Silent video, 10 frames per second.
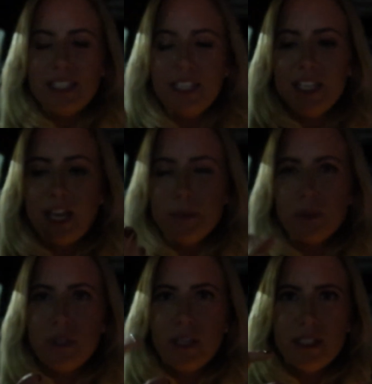it comes
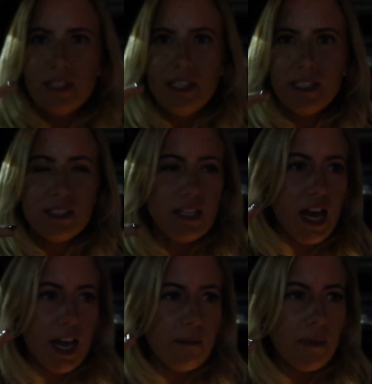with like a thing of
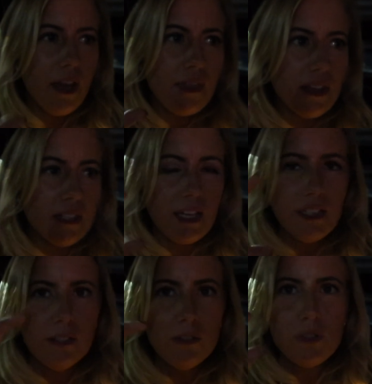slime and then like a
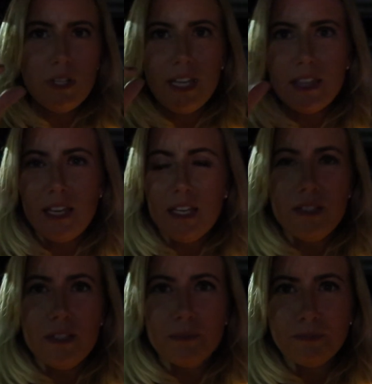little trinket thing
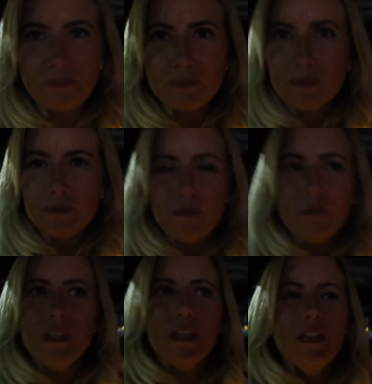so
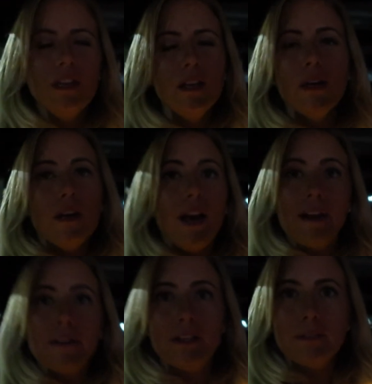I
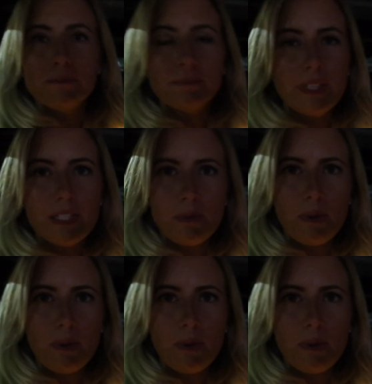don't know that's